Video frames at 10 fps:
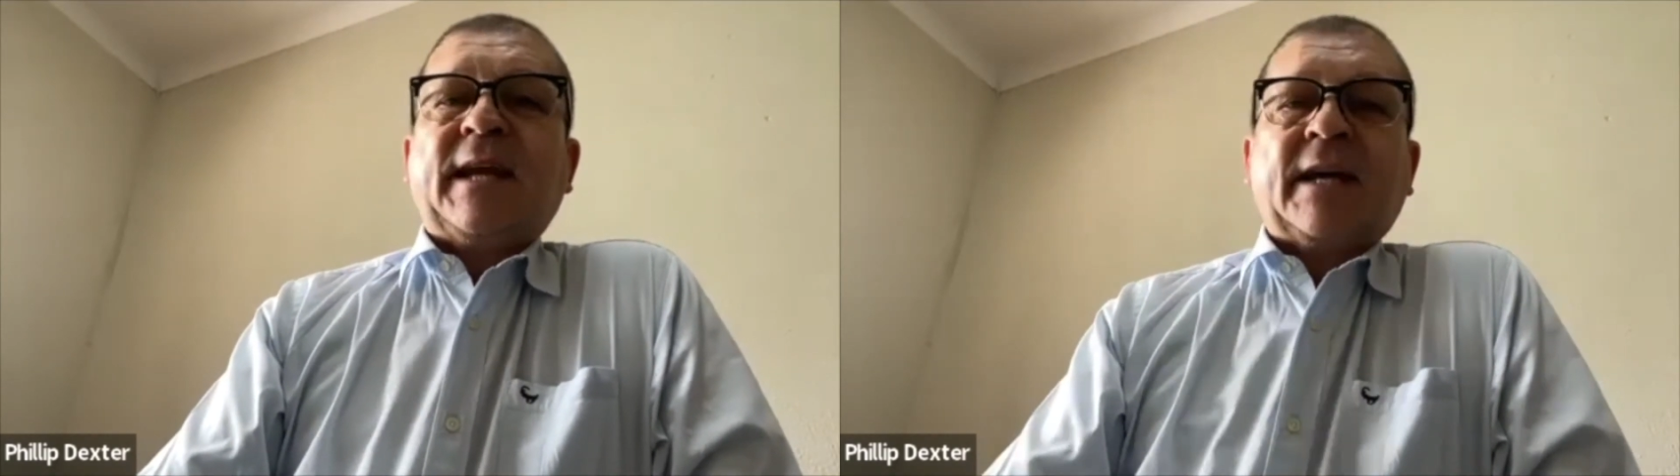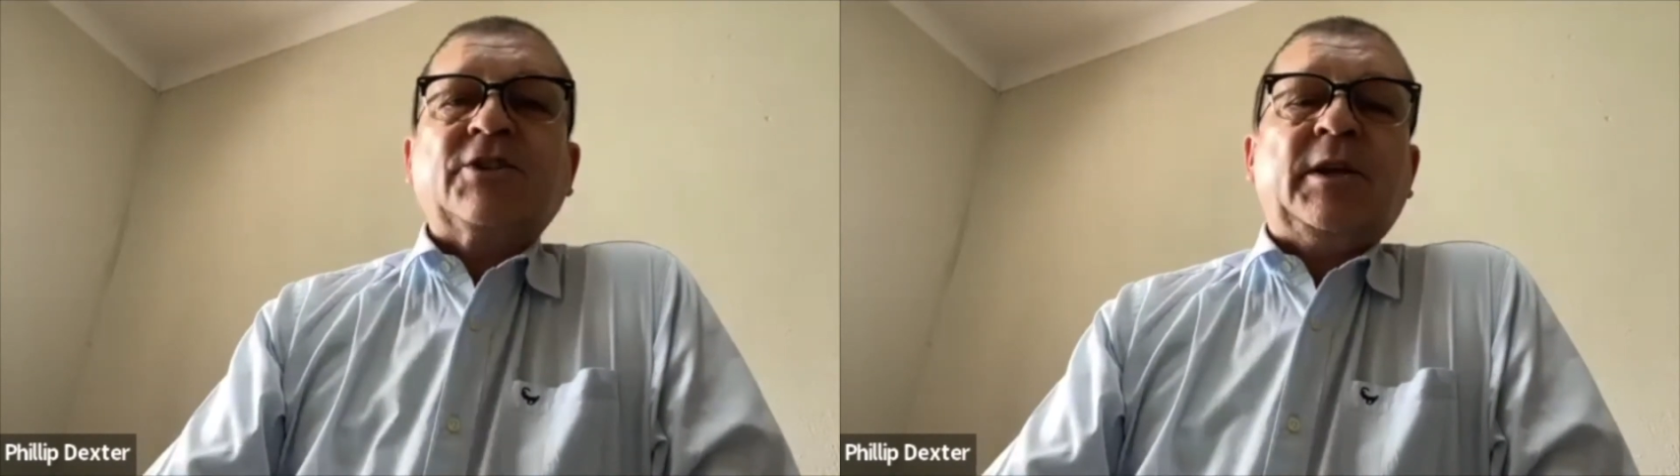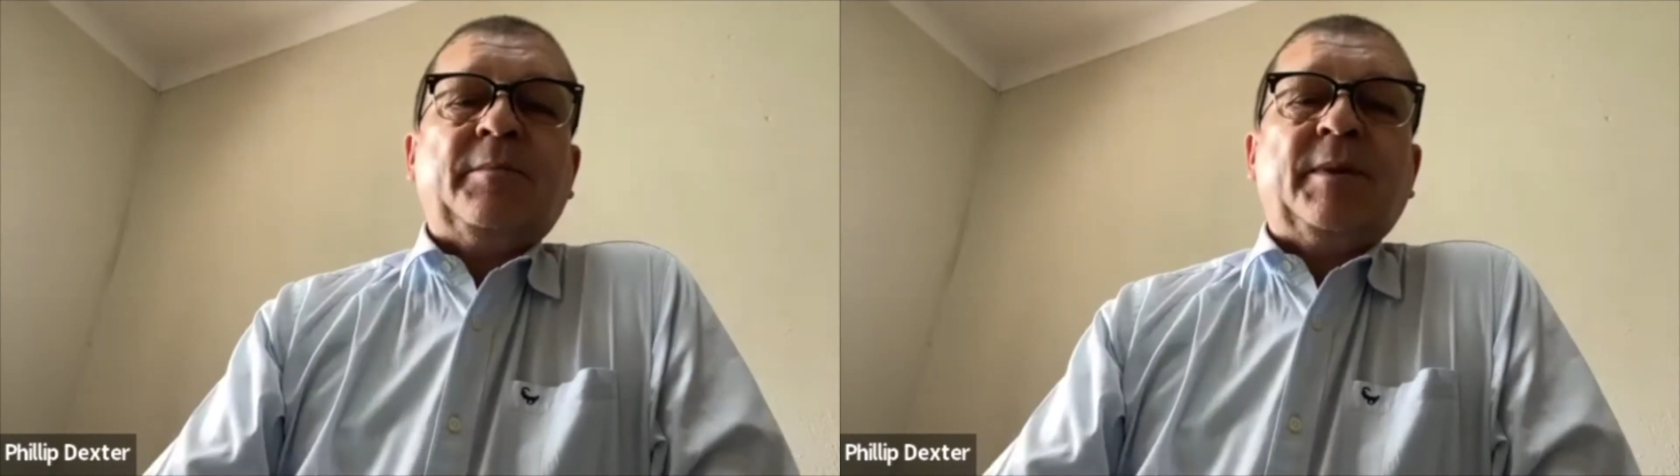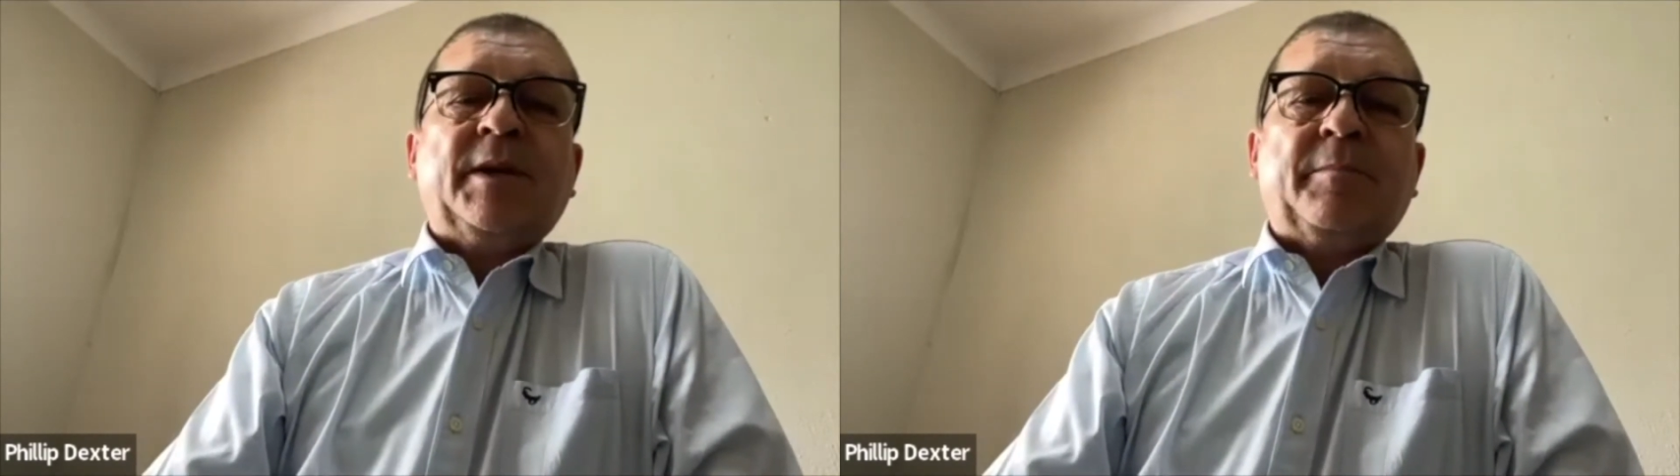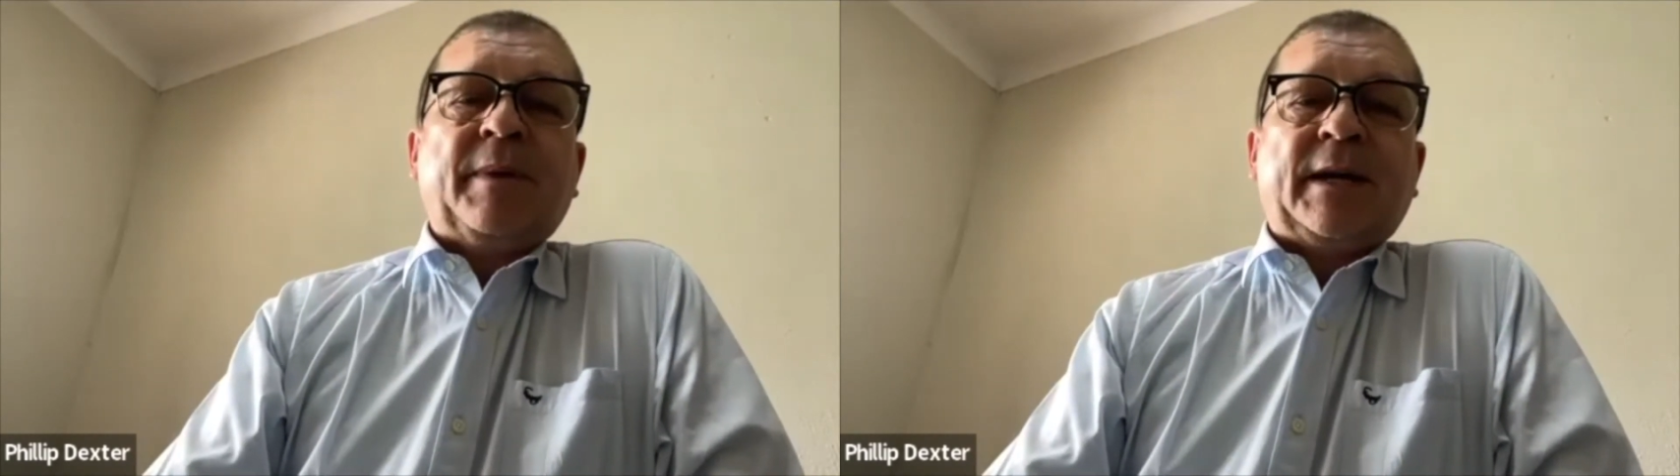actually been
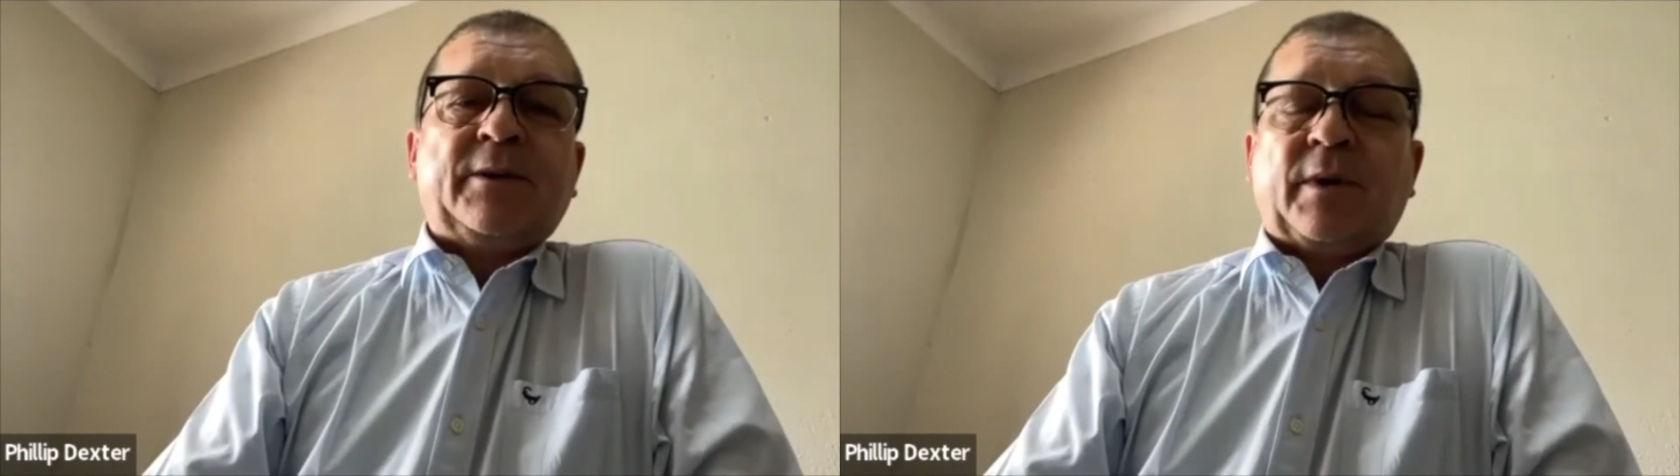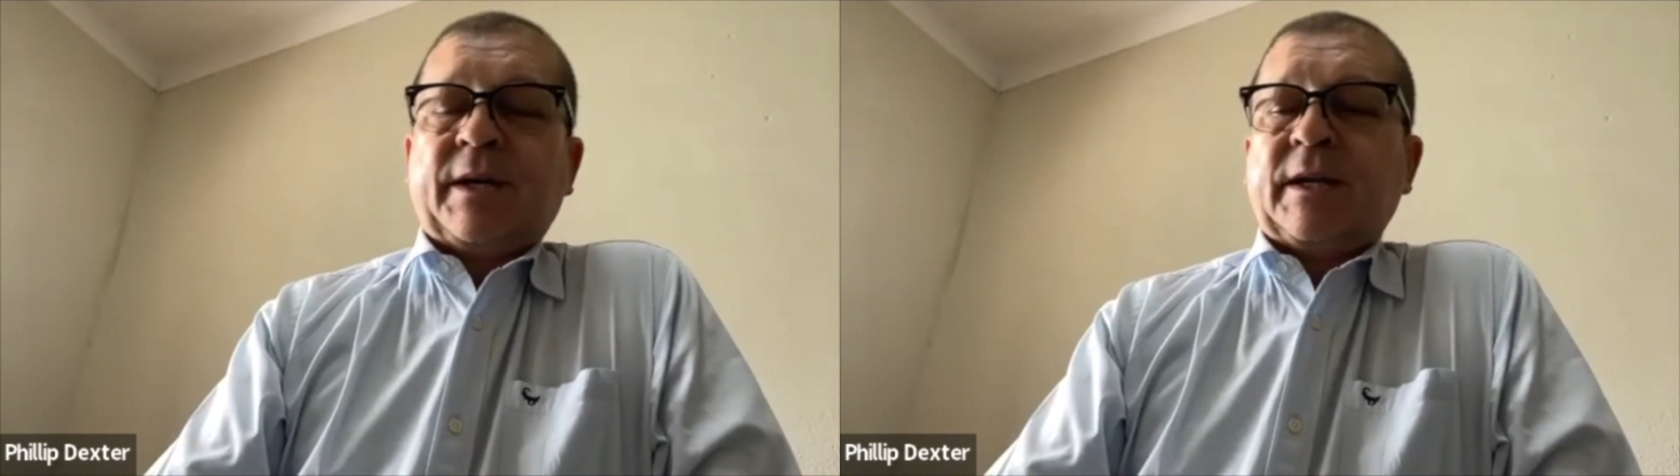a bad one